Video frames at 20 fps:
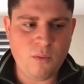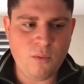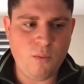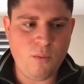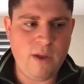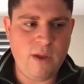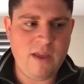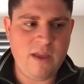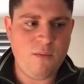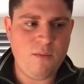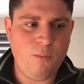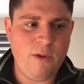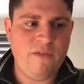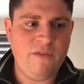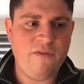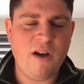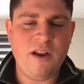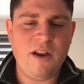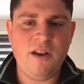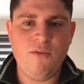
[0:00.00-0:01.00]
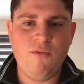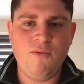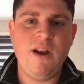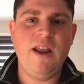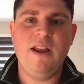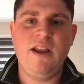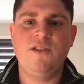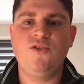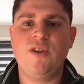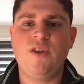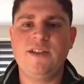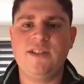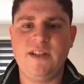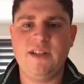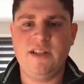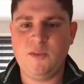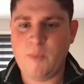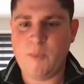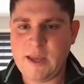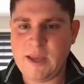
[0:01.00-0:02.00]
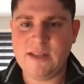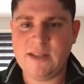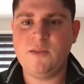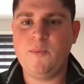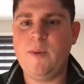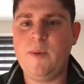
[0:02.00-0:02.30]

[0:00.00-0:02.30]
we we find it really interesting speaking to